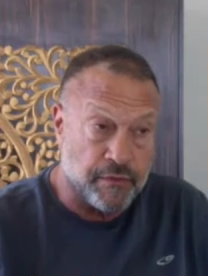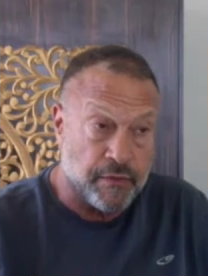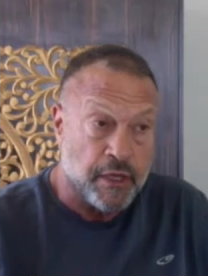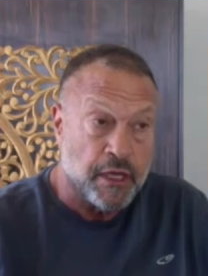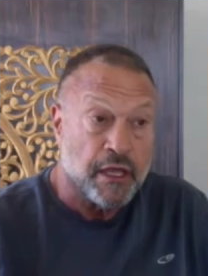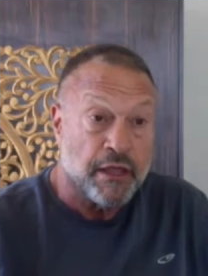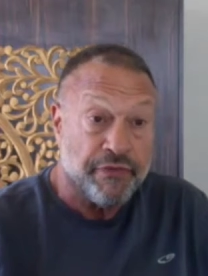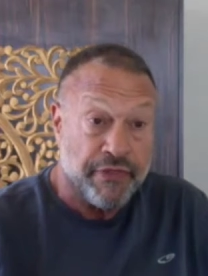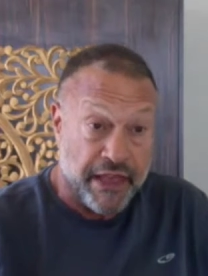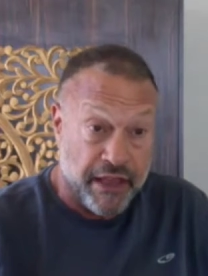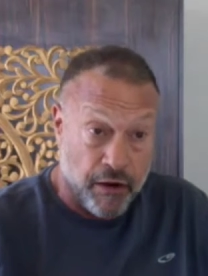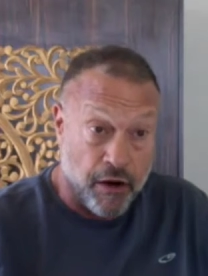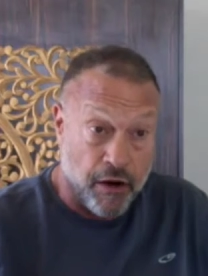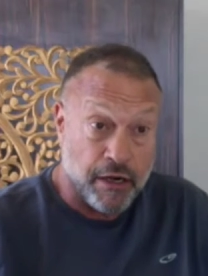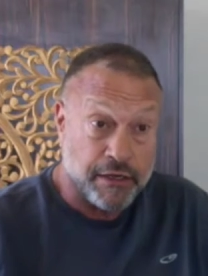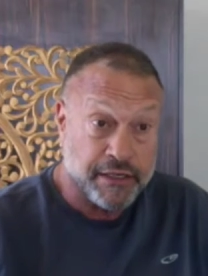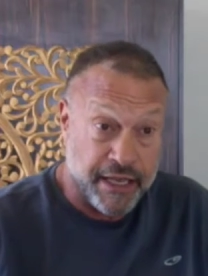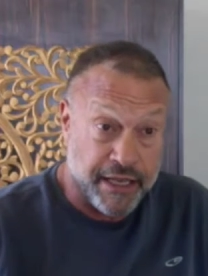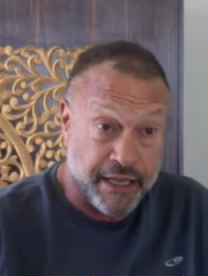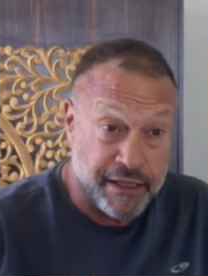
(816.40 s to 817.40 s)
They are
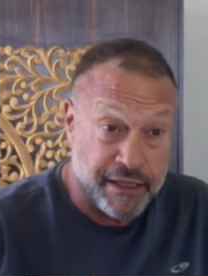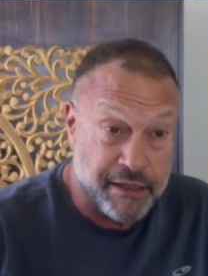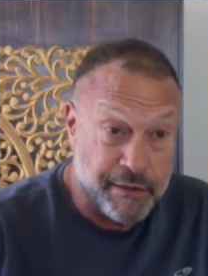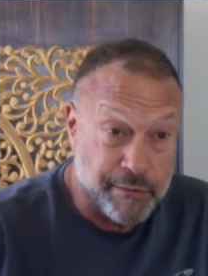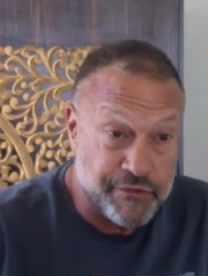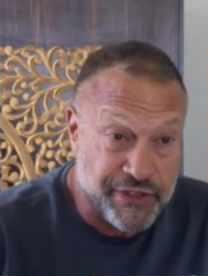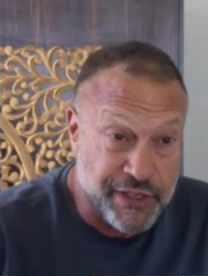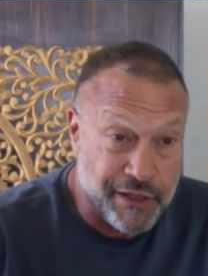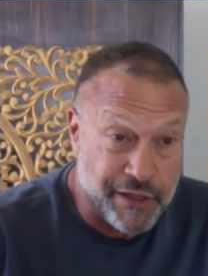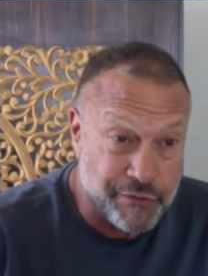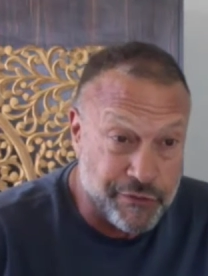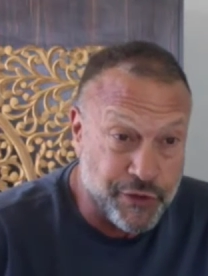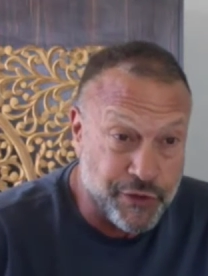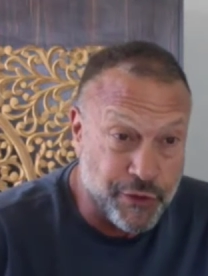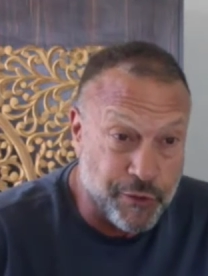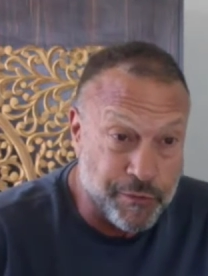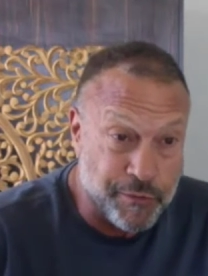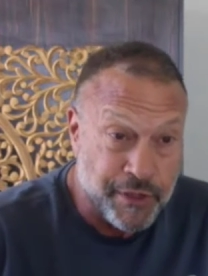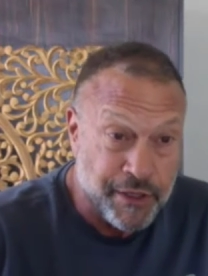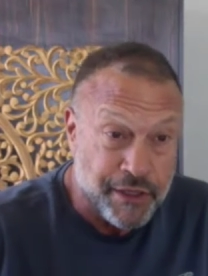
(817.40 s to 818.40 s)
taking themselves home.
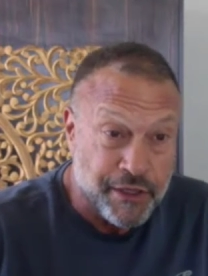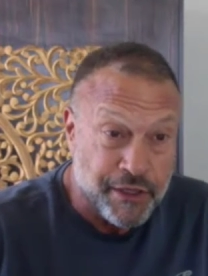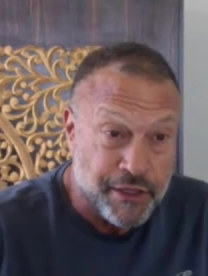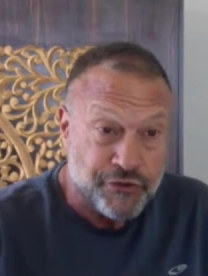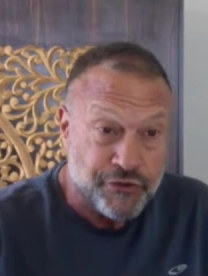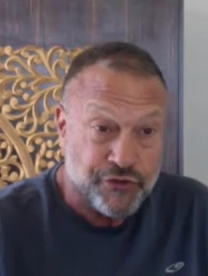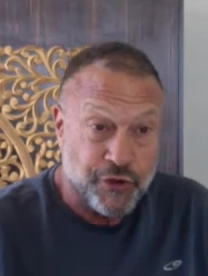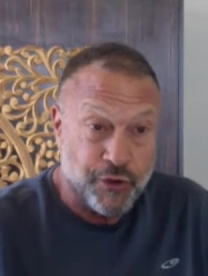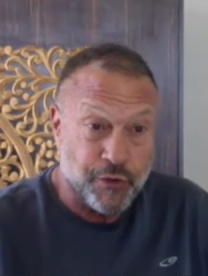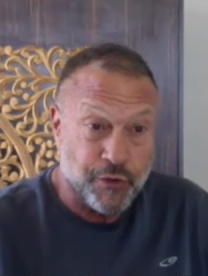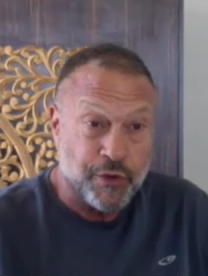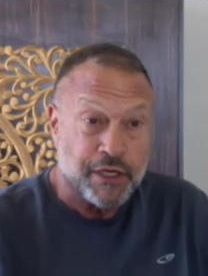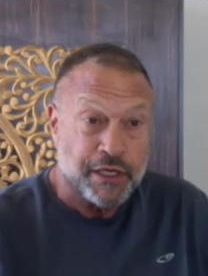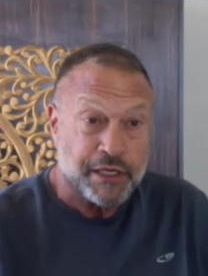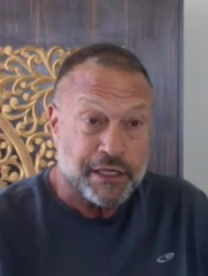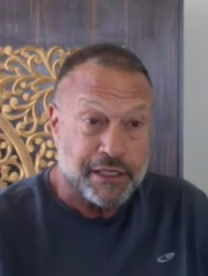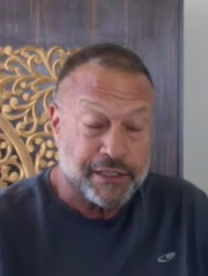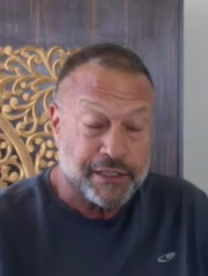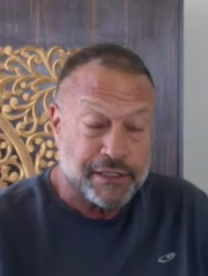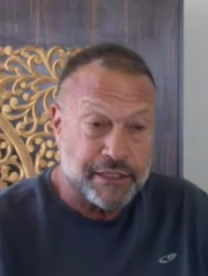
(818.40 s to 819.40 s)
So
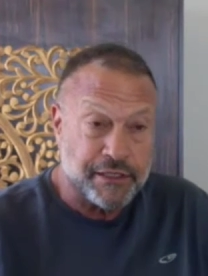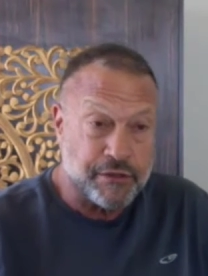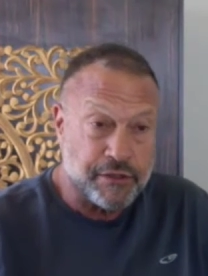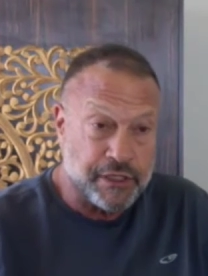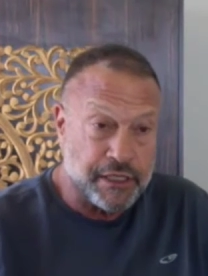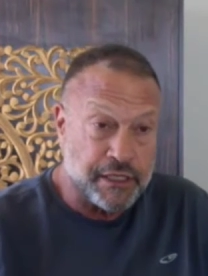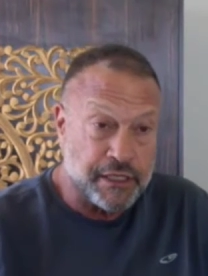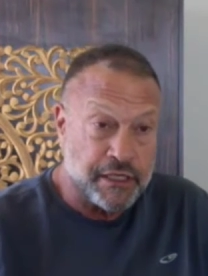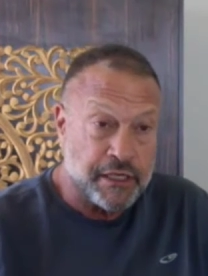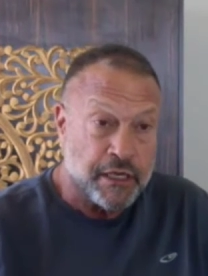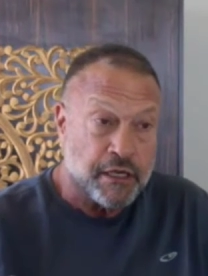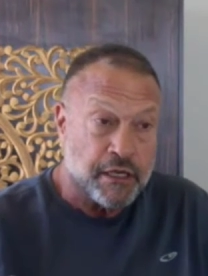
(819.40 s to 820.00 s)
clearly,